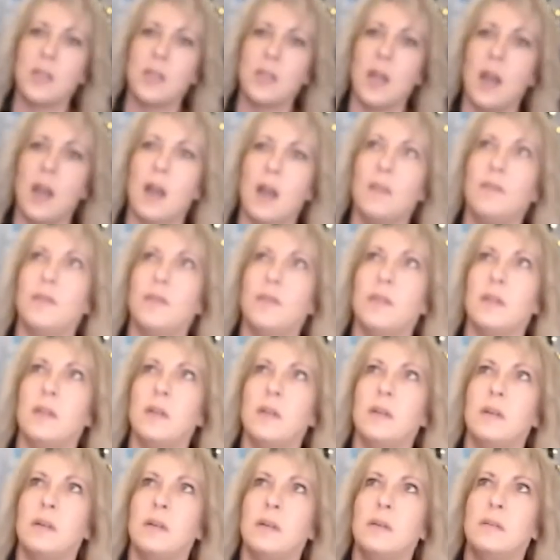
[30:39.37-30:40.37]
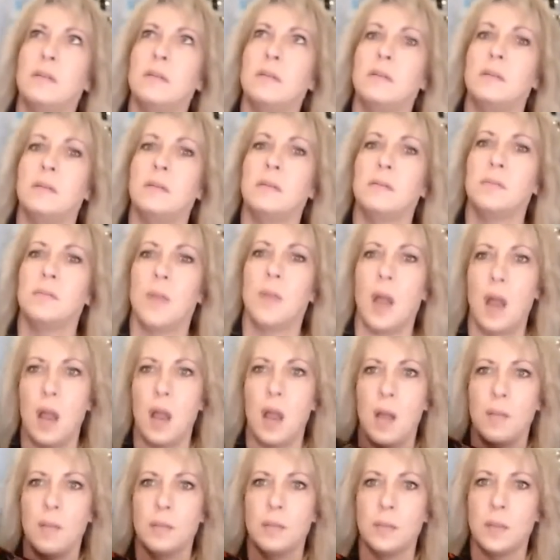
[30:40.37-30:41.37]
enough,
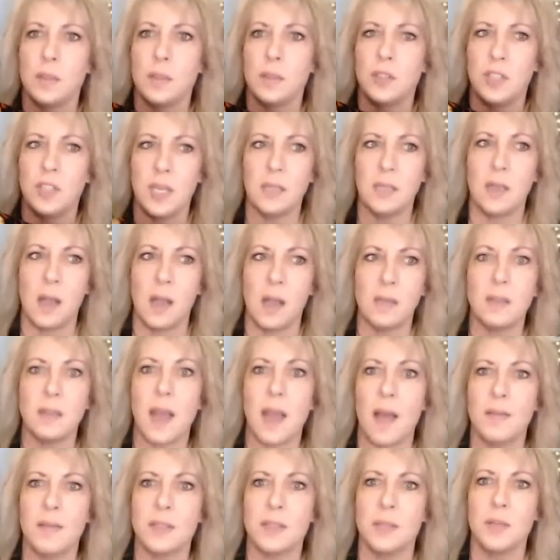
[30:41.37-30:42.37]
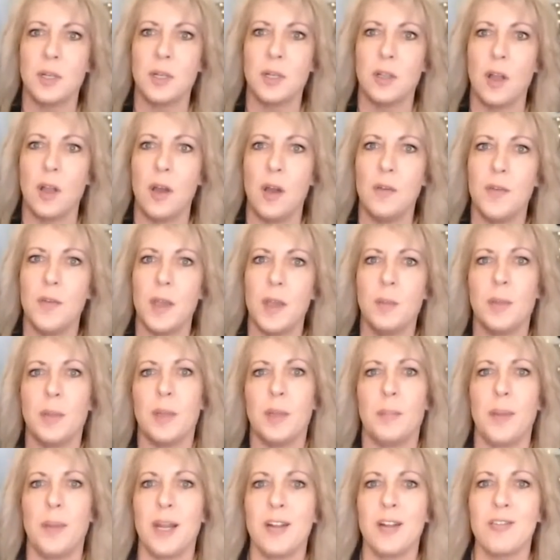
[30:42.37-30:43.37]
um, she does have some clothing, but
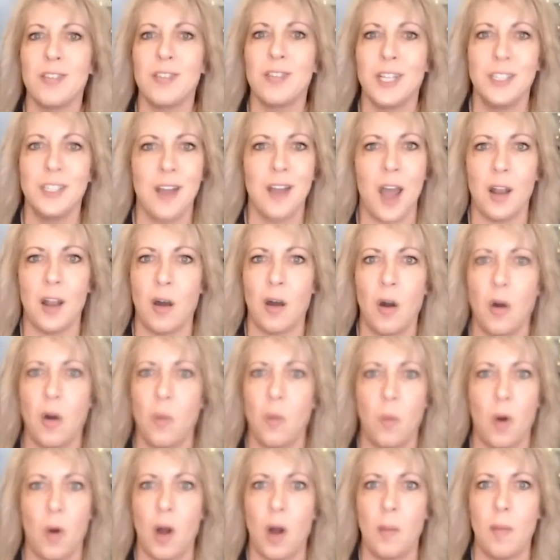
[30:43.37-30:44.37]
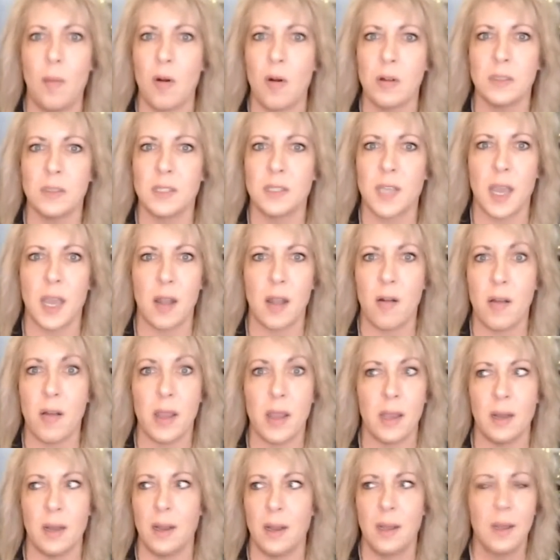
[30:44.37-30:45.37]
apparently not all Walmarts carry
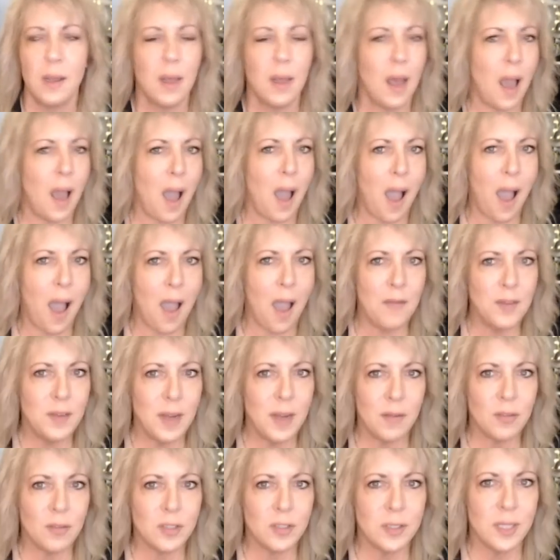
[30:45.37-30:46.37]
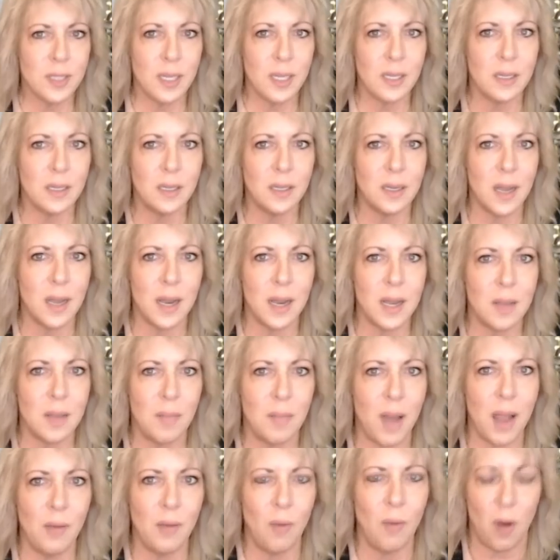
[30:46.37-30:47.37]
it. I've never seen it at any of
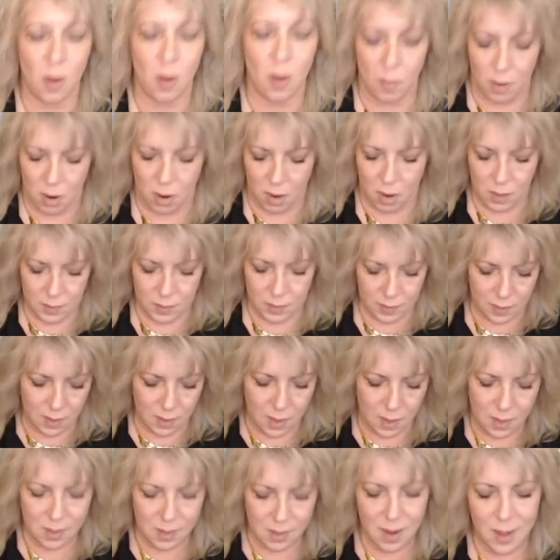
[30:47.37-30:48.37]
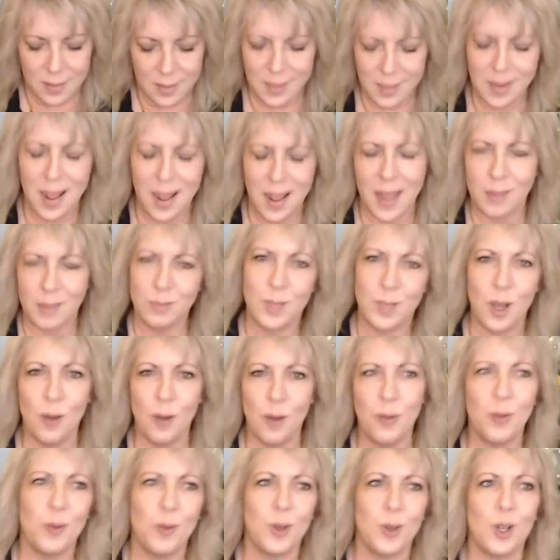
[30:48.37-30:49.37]
my Walmarts. Not that I
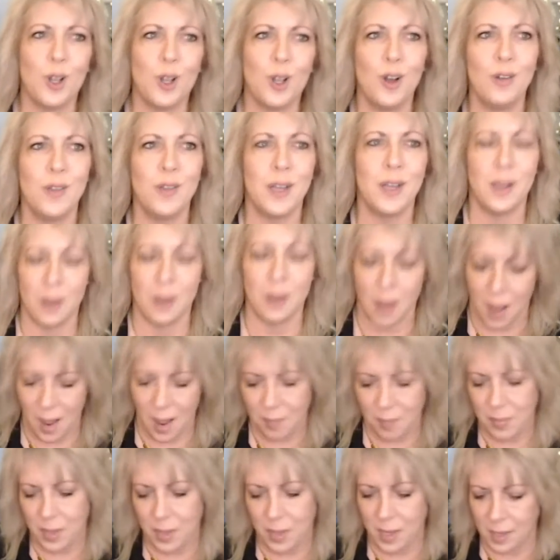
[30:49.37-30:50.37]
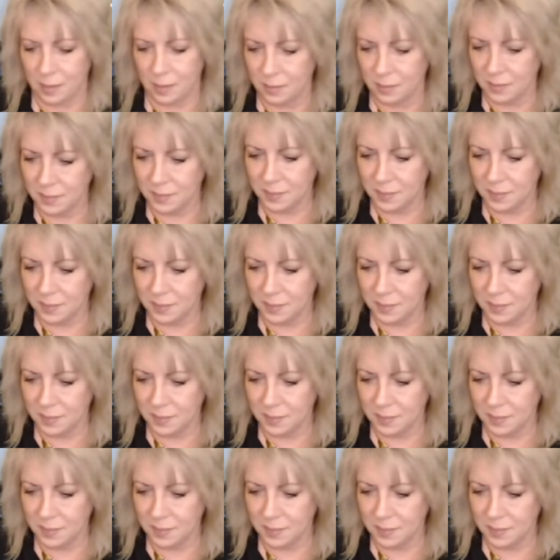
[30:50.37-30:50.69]
go through the clothing a lot, but